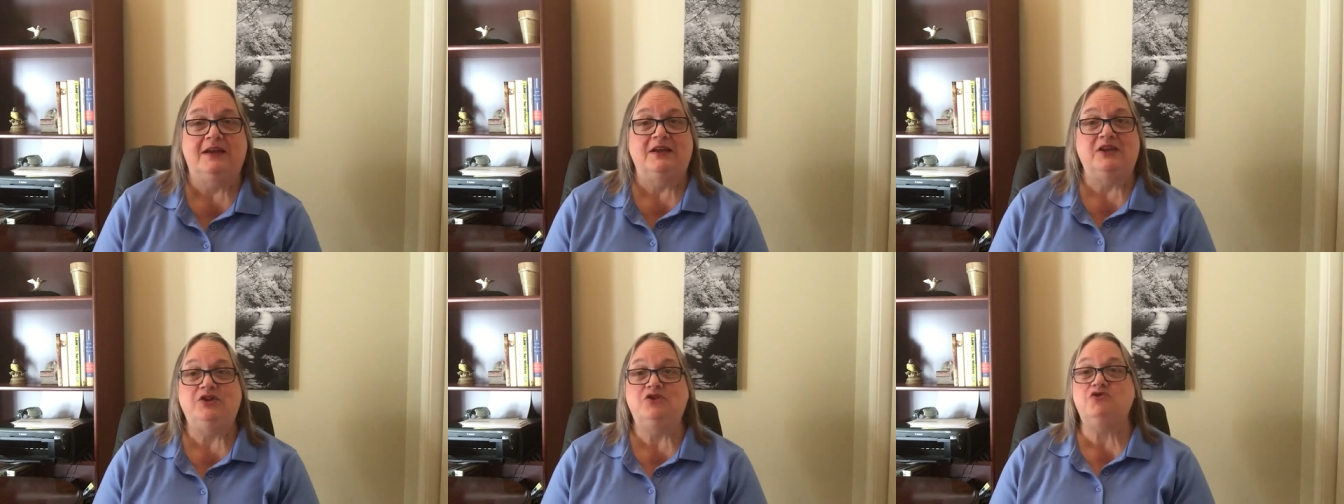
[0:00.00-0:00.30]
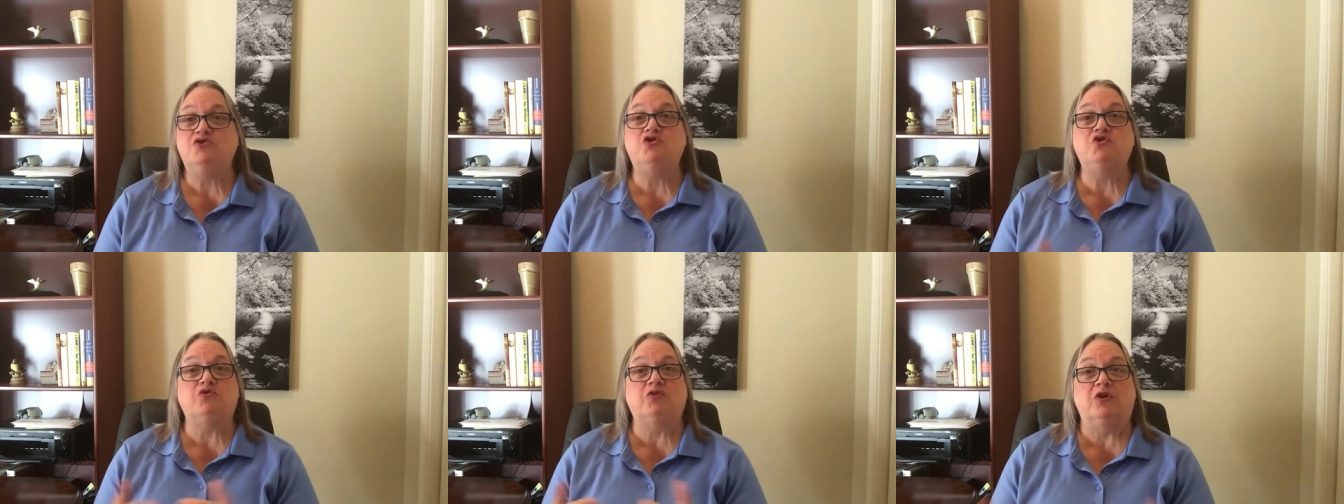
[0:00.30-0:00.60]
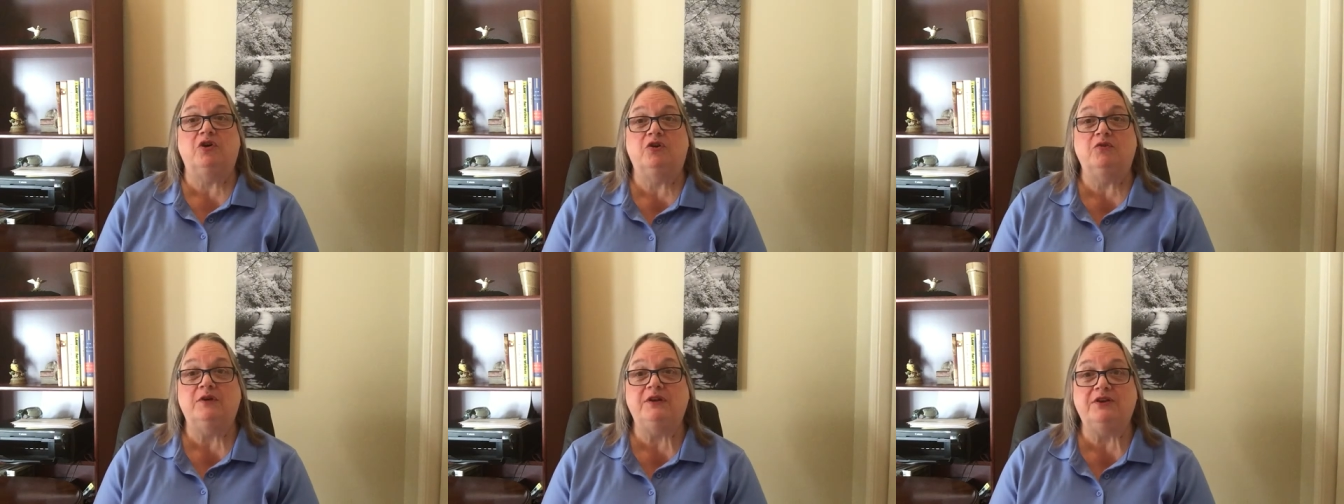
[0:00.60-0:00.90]
You
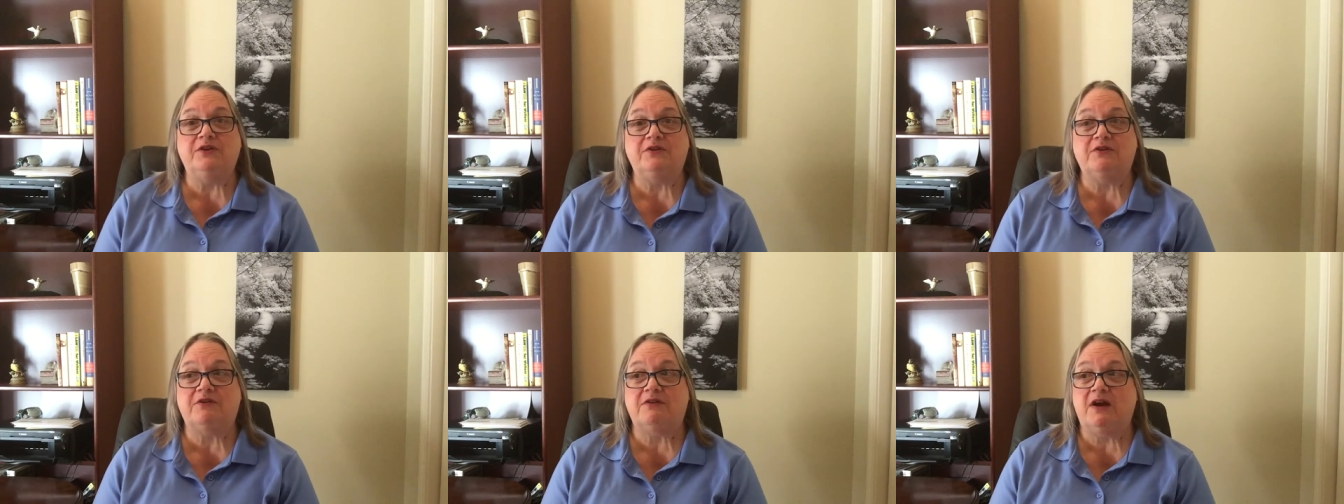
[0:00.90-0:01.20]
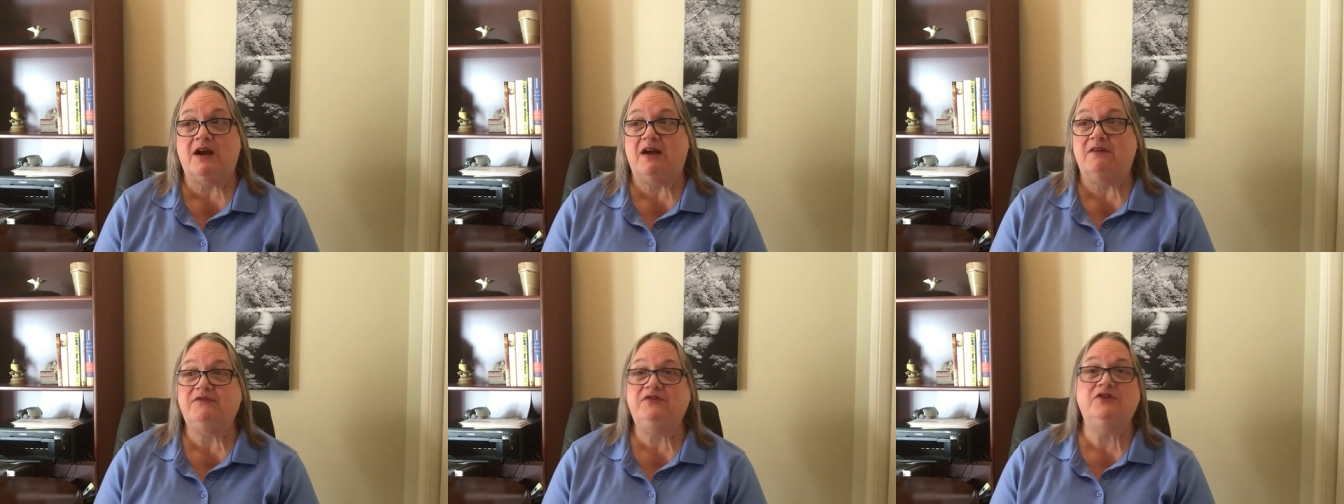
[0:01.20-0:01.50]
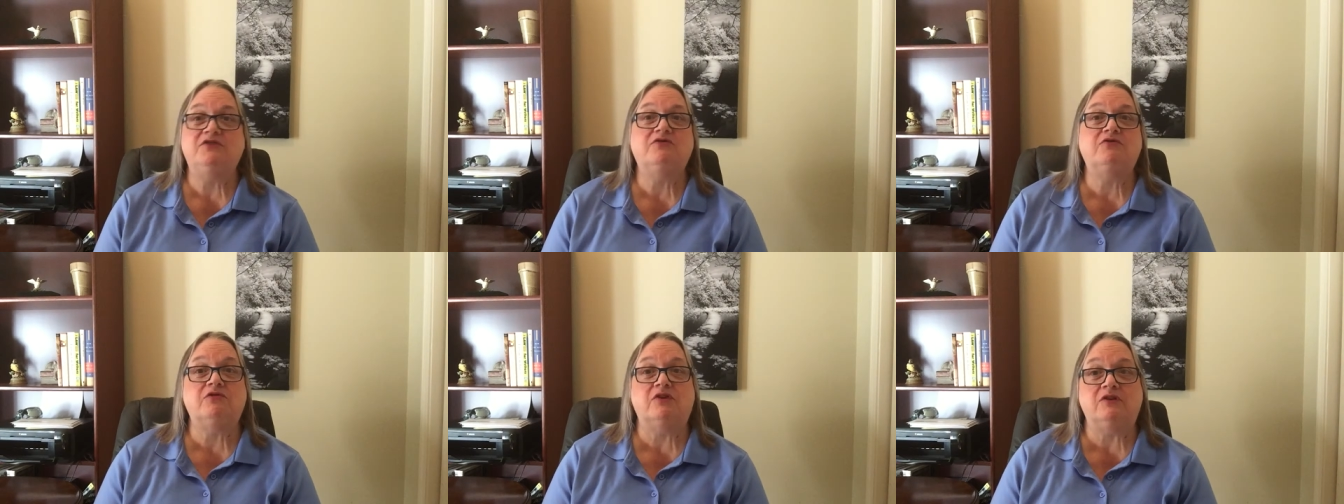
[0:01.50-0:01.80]
grow in your craft,
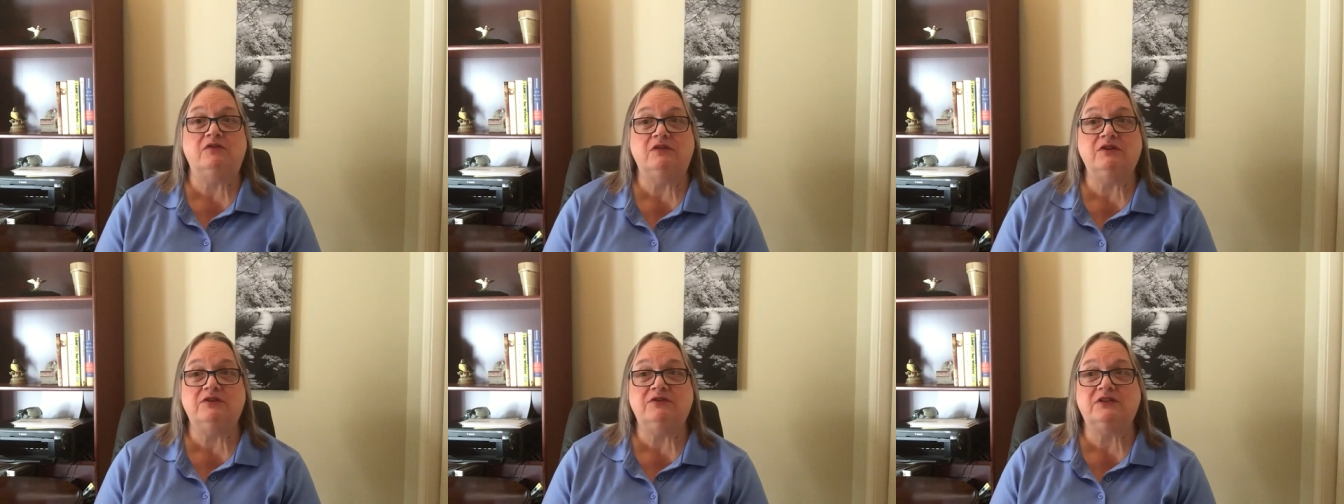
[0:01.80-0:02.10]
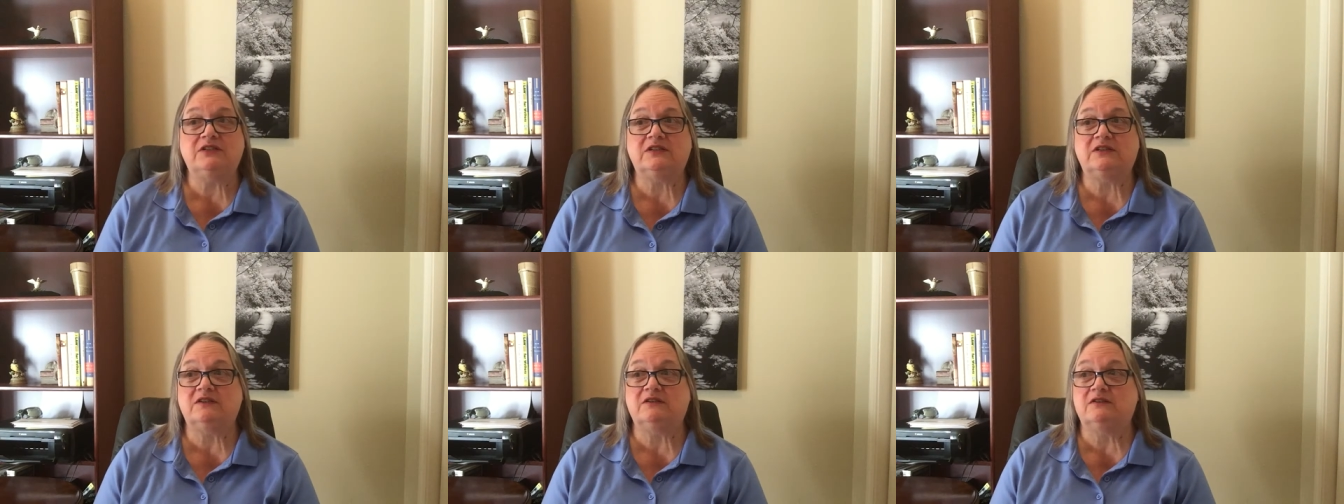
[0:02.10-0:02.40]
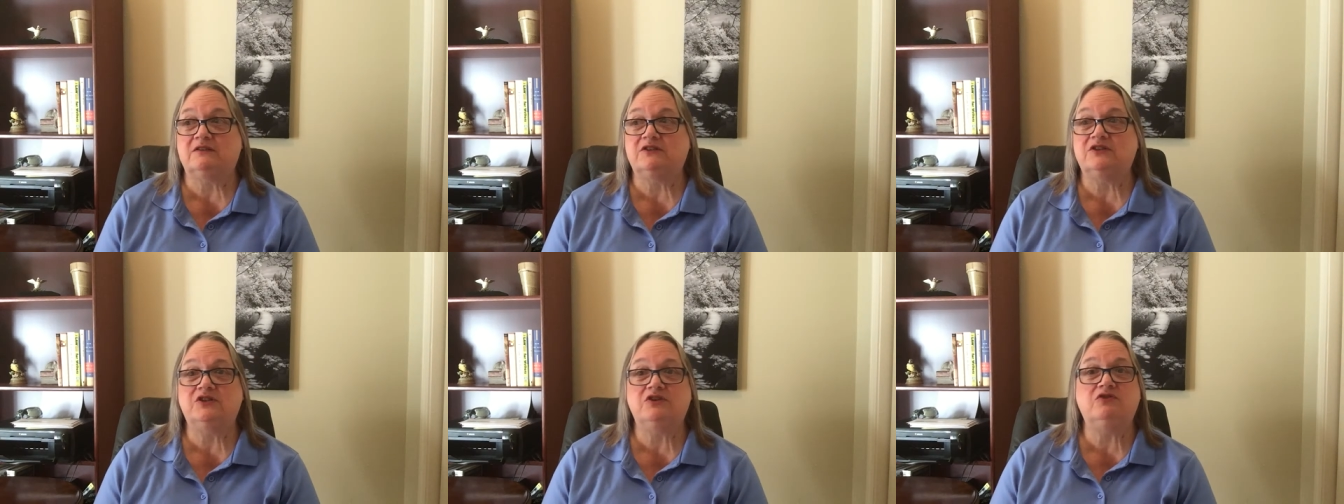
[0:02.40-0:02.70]
you grow in your
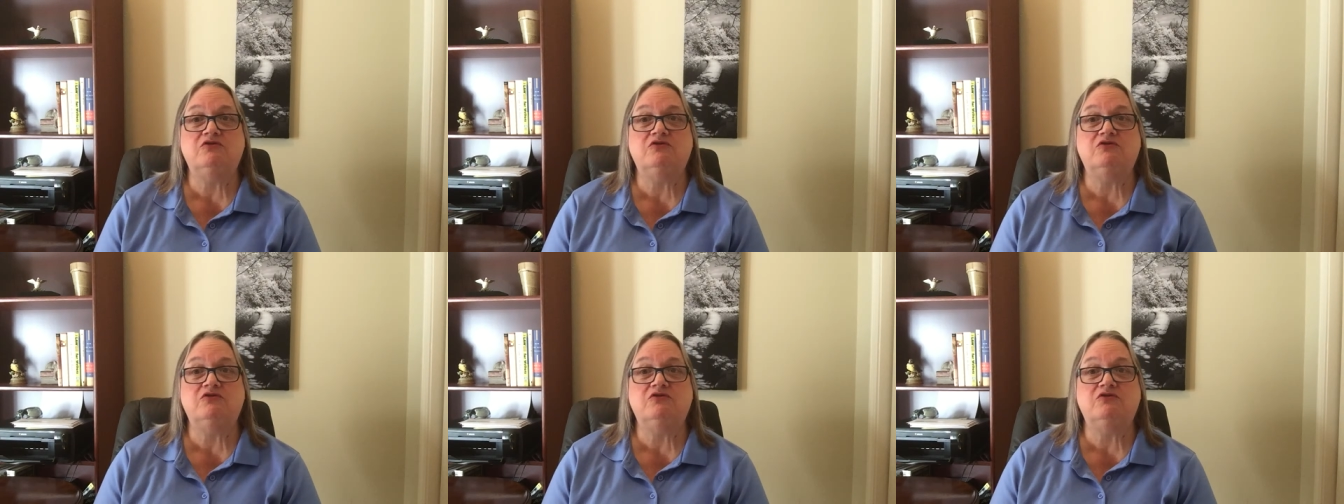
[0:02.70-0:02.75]
skills,